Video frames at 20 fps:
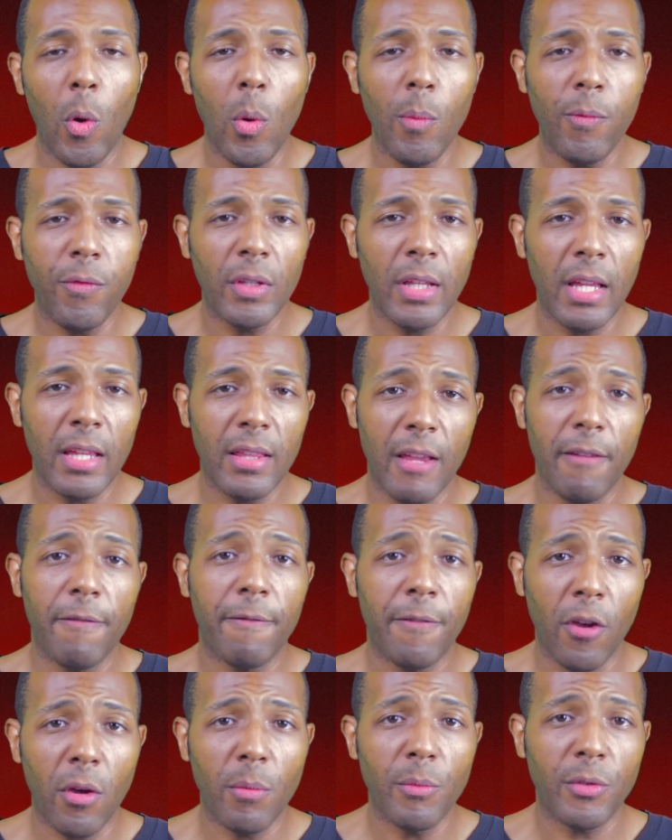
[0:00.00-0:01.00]
hopefully they
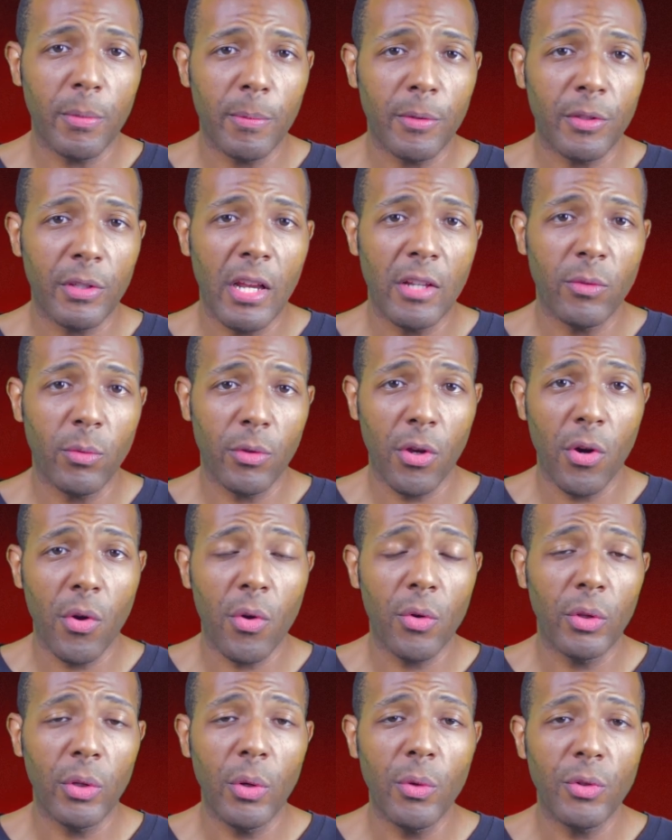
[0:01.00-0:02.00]
film some scenes with
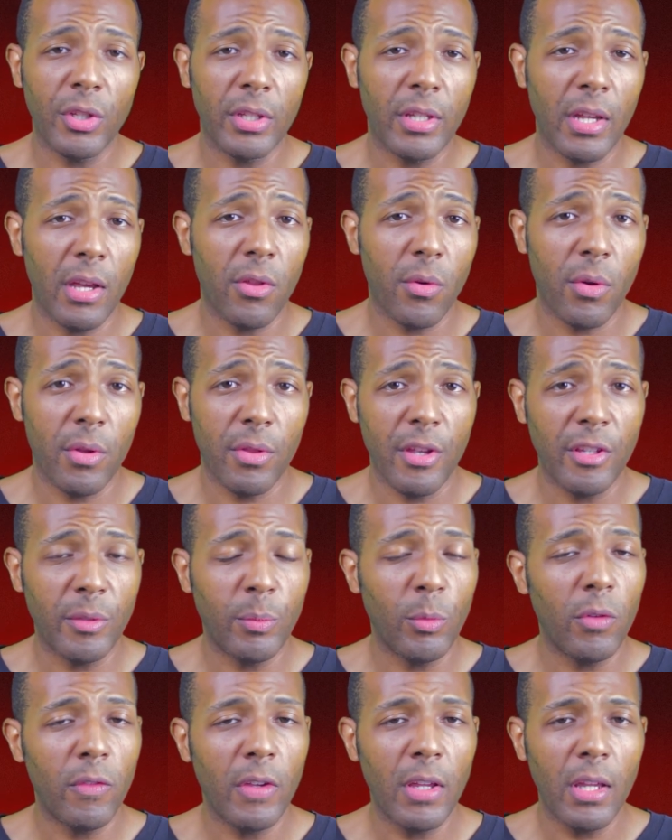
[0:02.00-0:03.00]
her and Luke together in
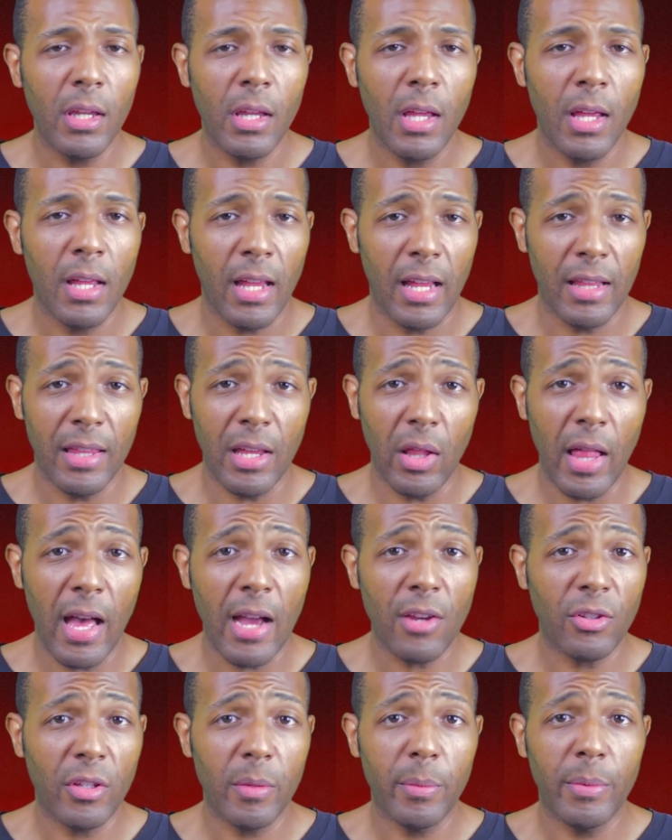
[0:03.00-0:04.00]
this movie, and they'll
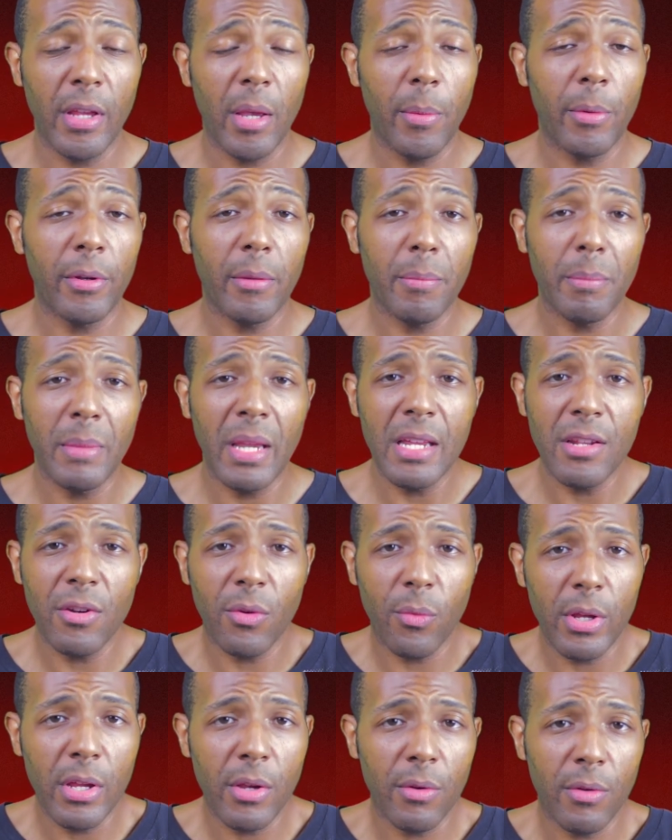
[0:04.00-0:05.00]
actually be able to meet
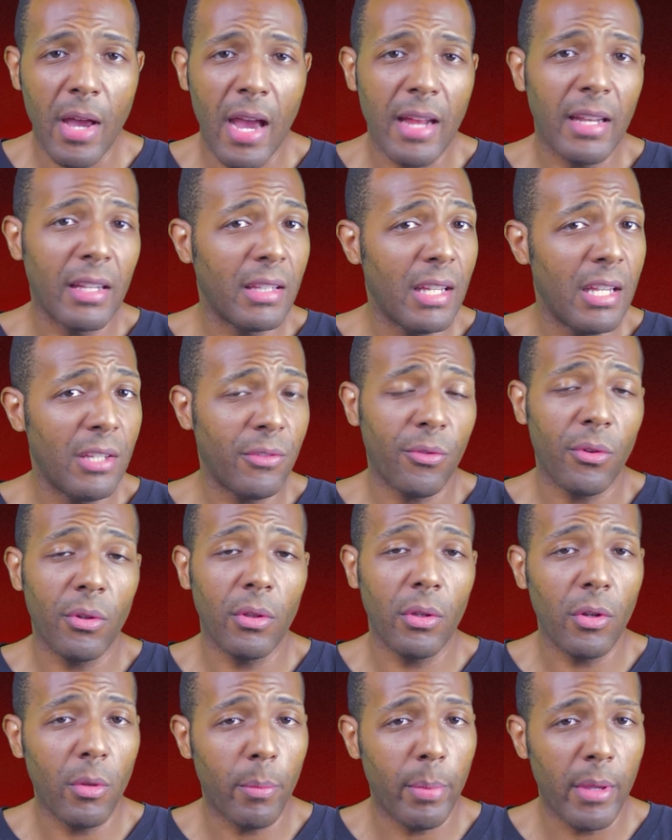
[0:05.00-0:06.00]
and reunite at least for
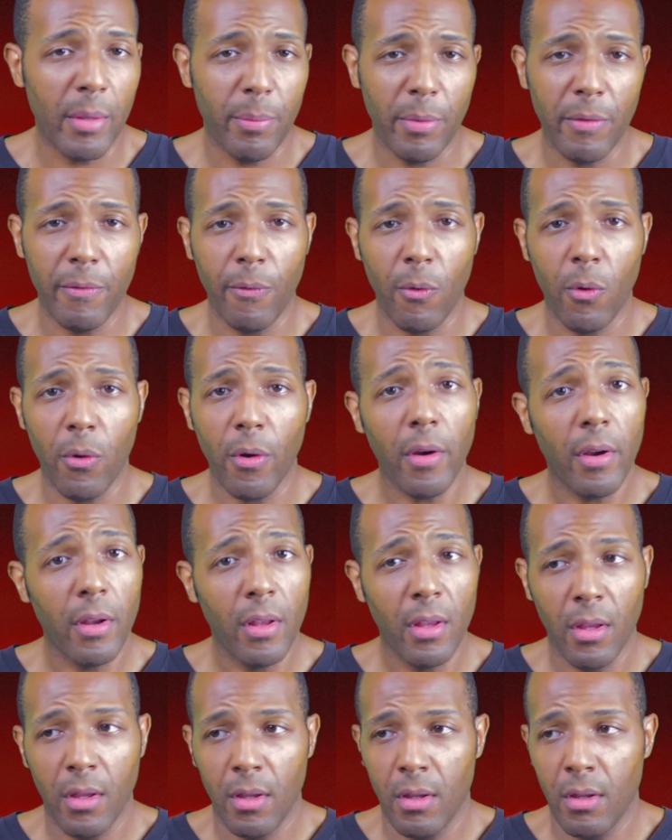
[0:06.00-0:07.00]
a little bit
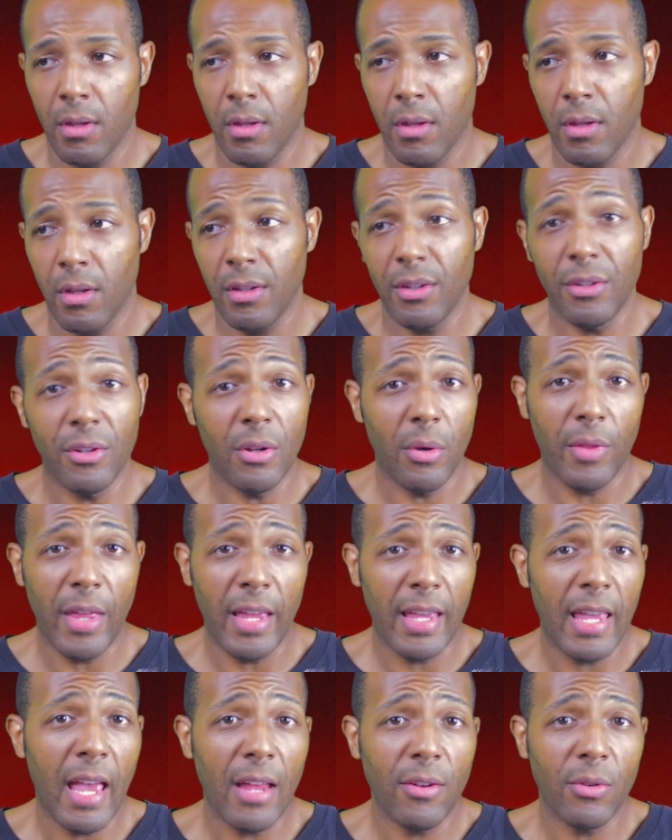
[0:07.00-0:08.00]
before, you know,
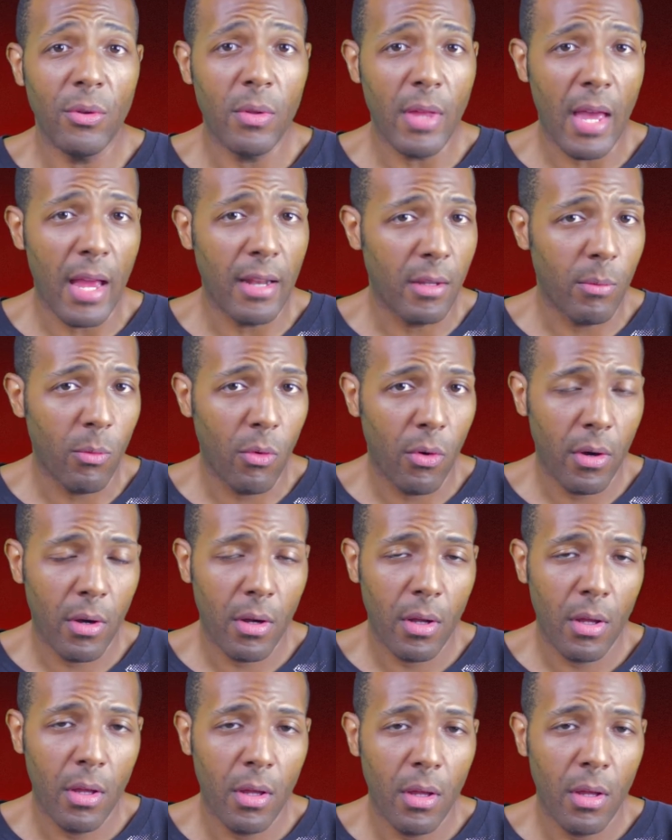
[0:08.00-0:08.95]
they can't do that anymore.